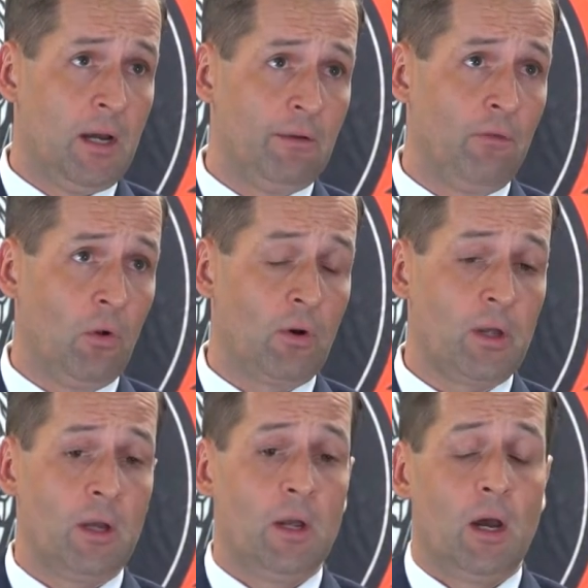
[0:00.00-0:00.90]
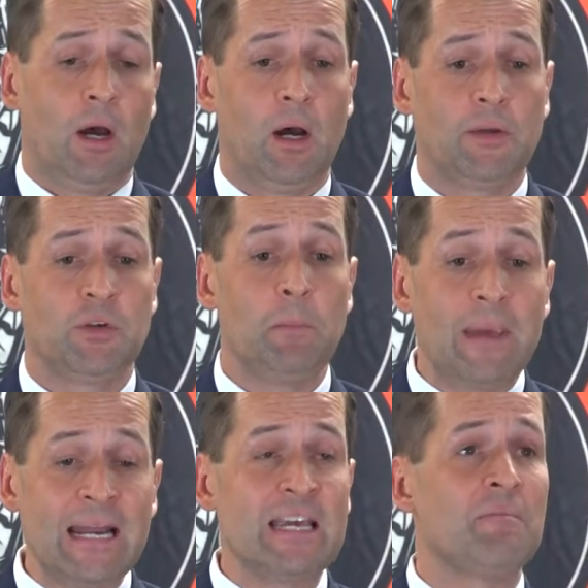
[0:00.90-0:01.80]
in Florida. So
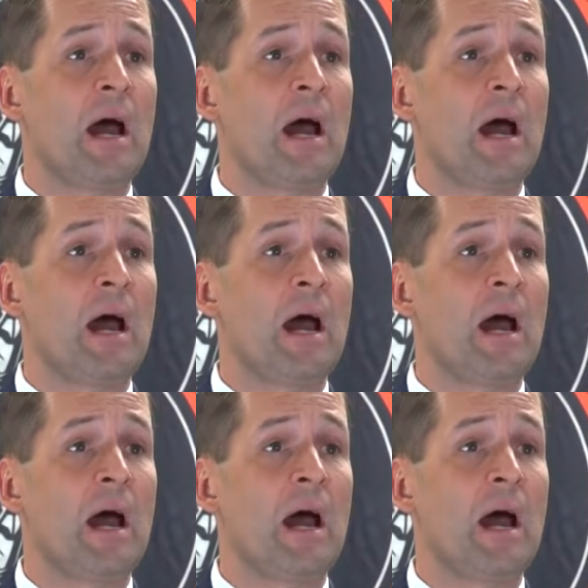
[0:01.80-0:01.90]
many of